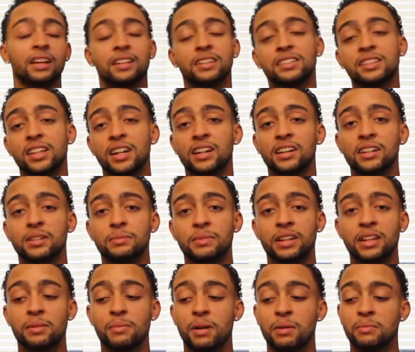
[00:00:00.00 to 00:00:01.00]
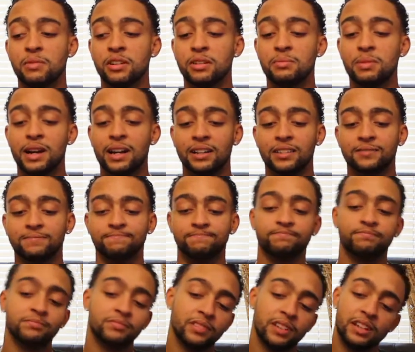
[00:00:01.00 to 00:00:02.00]
sell them and get my money back. Cause
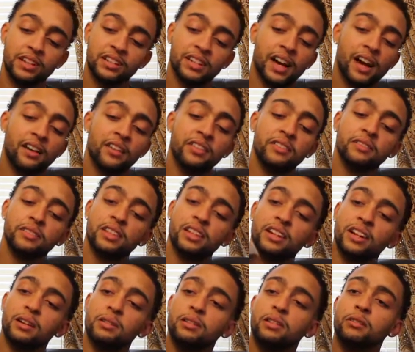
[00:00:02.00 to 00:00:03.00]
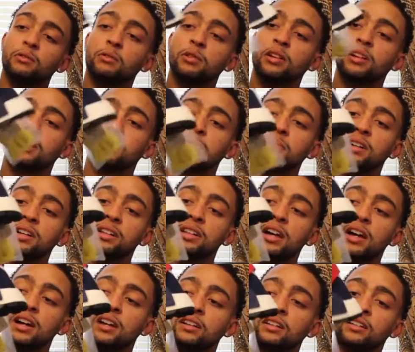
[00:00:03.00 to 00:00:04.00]
I don't even think I'm gonna wear them like
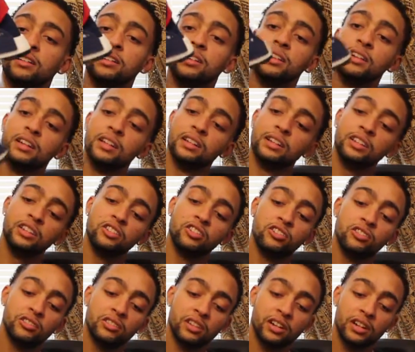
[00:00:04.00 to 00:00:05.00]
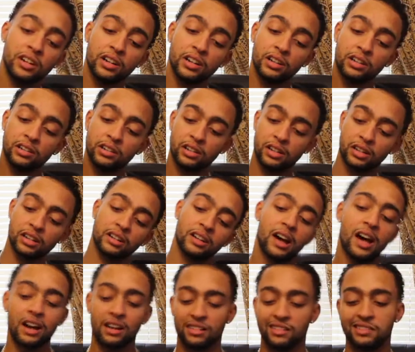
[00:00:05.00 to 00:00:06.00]
that. These shoes are,
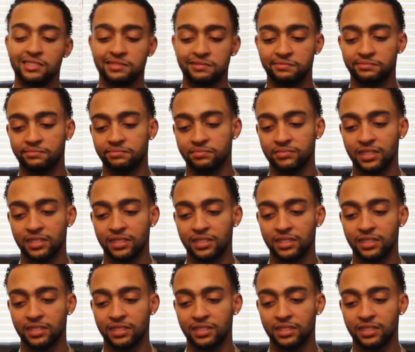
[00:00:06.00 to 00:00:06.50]
I don't know.